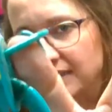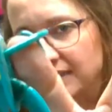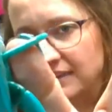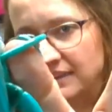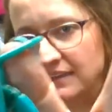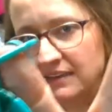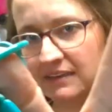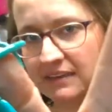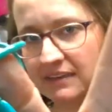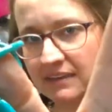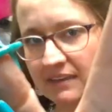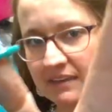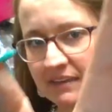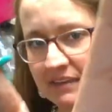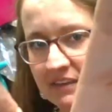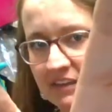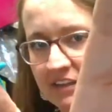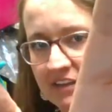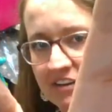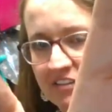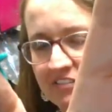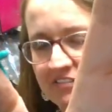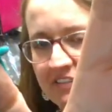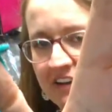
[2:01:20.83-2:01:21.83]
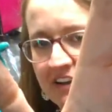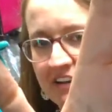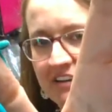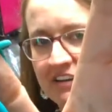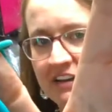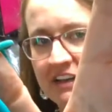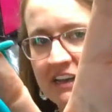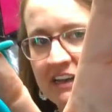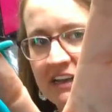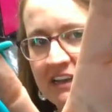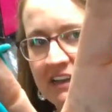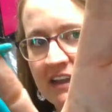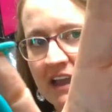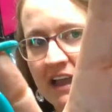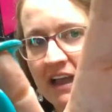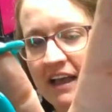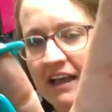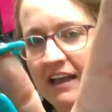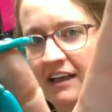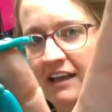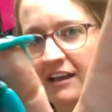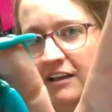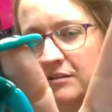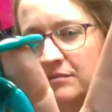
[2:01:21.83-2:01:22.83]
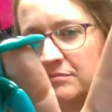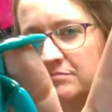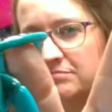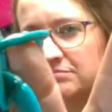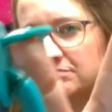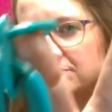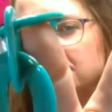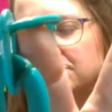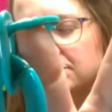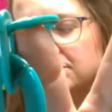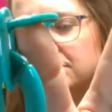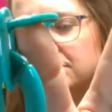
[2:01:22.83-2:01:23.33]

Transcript: it that are very mild,